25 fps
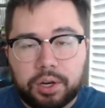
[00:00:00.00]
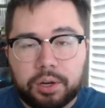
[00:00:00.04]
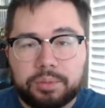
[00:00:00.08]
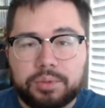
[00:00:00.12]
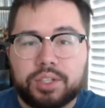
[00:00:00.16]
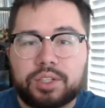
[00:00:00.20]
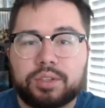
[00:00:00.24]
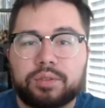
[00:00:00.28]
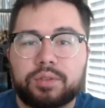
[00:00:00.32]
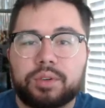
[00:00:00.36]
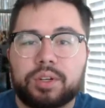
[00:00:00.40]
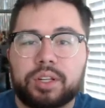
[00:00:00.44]
video,
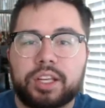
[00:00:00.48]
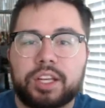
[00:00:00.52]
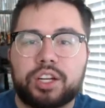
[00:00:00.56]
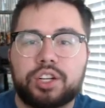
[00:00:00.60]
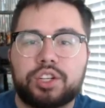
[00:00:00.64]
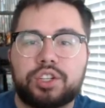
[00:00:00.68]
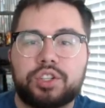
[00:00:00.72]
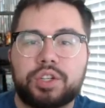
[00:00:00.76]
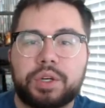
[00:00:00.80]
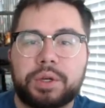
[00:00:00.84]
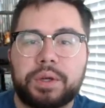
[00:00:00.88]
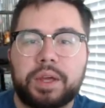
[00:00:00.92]
I'm just really
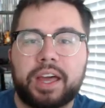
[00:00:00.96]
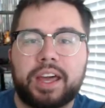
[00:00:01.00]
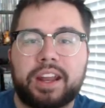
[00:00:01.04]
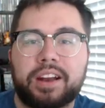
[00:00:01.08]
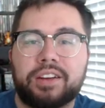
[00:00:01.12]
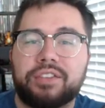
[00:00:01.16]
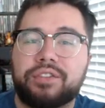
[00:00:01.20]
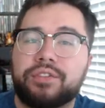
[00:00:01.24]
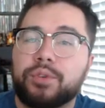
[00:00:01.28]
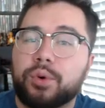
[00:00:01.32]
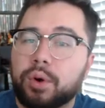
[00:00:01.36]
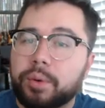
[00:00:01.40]
gonna show you
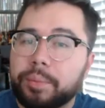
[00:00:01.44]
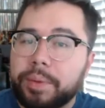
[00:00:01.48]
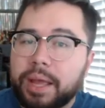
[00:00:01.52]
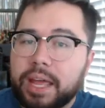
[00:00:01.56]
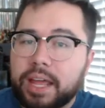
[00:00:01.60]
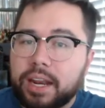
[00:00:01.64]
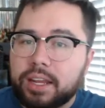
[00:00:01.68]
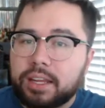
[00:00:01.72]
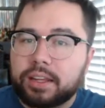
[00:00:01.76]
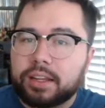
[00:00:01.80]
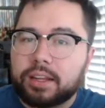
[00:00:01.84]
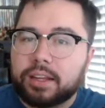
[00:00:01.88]
how to
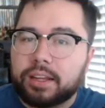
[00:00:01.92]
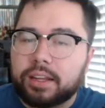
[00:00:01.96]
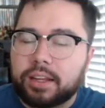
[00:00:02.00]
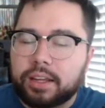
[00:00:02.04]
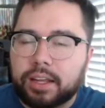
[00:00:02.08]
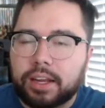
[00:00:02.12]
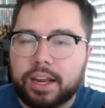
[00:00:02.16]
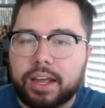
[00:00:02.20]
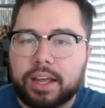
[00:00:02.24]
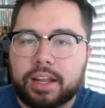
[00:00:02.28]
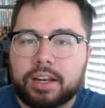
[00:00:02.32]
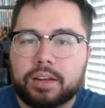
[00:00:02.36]
format it
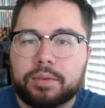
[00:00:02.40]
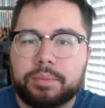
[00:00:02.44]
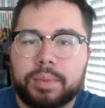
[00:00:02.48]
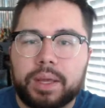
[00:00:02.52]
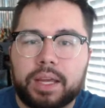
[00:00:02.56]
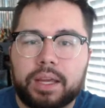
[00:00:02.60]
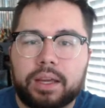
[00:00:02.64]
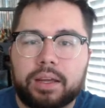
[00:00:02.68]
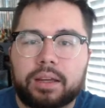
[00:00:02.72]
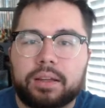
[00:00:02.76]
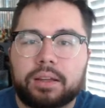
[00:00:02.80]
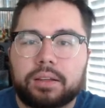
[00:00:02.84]
and how
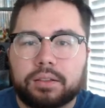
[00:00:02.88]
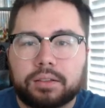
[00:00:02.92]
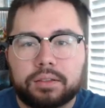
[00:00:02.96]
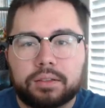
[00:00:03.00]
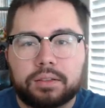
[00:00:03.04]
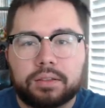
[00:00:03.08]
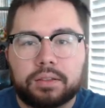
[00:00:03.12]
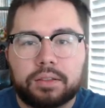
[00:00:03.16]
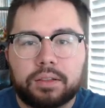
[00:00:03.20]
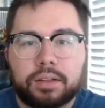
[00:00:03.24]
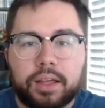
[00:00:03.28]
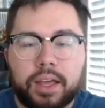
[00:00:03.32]

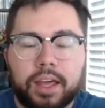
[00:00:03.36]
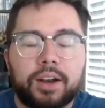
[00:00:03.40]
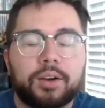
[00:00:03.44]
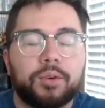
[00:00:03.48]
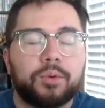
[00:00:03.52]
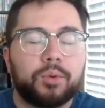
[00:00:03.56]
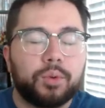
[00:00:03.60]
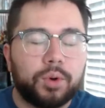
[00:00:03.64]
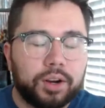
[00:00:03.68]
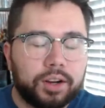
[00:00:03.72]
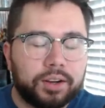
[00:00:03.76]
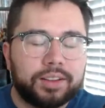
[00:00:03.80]

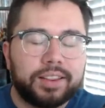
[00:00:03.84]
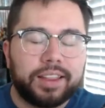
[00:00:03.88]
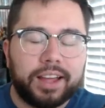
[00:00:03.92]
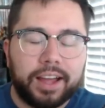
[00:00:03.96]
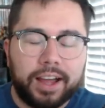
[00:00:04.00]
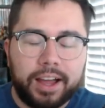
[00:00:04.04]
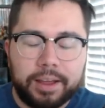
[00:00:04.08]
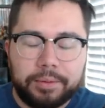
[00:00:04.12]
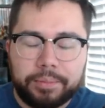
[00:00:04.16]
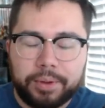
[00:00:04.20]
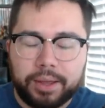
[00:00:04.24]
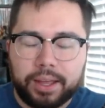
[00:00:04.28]
to work the
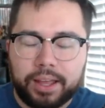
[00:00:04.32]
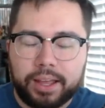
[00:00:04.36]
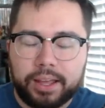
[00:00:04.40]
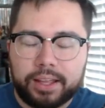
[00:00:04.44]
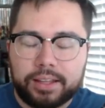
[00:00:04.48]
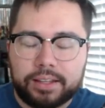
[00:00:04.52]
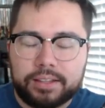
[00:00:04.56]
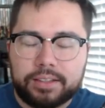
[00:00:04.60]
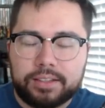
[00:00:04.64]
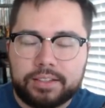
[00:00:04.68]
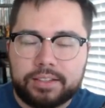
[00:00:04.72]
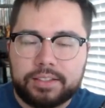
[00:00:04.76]

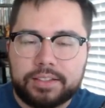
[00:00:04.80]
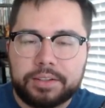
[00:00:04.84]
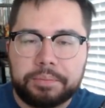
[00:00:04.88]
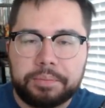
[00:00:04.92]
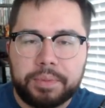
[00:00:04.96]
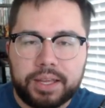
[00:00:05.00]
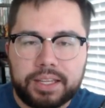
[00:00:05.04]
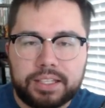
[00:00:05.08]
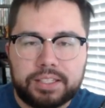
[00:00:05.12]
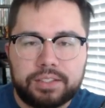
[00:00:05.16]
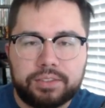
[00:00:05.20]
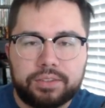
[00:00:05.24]
iPad to
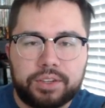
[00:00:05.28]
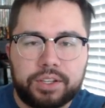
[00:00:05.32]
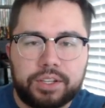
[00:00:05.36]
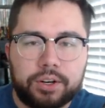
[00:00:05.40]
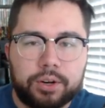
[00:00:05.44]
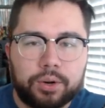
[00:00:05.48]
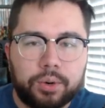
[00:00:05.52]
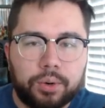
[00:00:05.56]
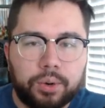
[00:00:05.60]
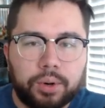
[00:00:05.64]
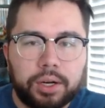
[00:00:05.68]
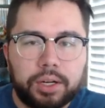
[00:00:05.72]
best
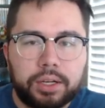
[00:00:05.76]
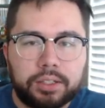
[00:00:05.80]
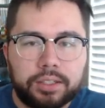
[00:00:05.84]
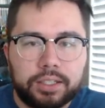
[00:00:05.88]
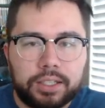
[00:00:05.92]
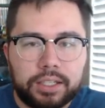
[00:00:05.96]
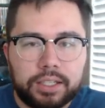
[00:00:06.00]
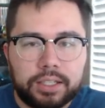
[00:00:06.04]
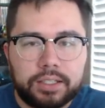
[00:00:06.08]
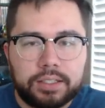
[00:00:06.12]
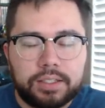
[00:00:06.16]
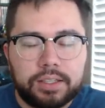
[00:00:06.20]
fit your Cornell
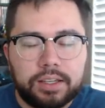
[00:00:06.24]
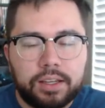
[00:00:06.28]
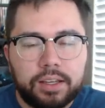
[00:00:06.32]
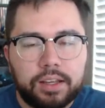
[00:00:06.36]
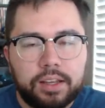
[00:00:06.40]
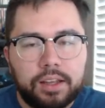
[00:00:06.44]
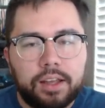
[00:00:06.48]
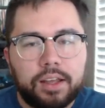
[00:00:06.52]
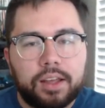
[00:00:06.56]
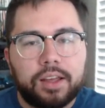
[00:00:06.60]
needs